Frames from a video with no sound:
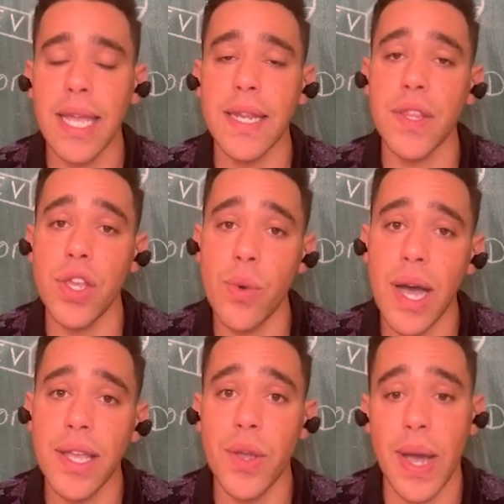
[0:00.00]
and in the
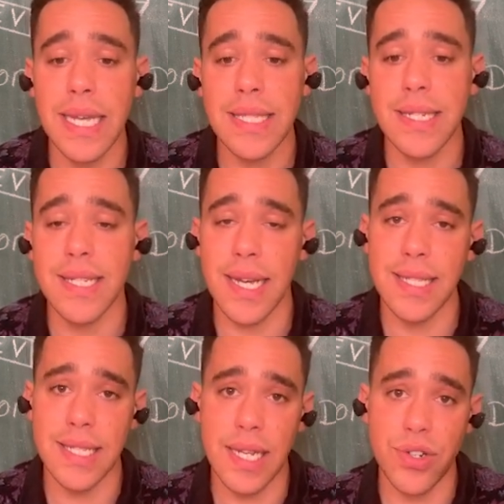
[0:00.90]
UI UX design
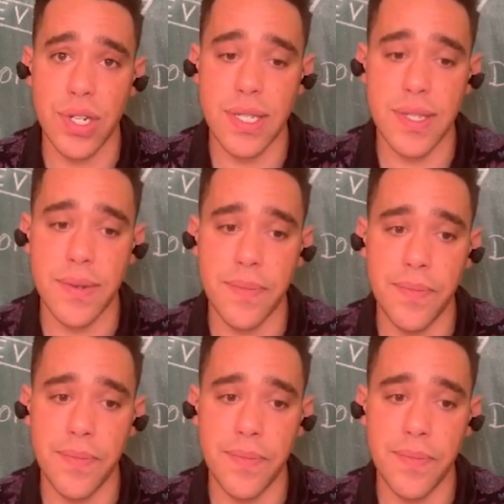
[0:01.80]
stages.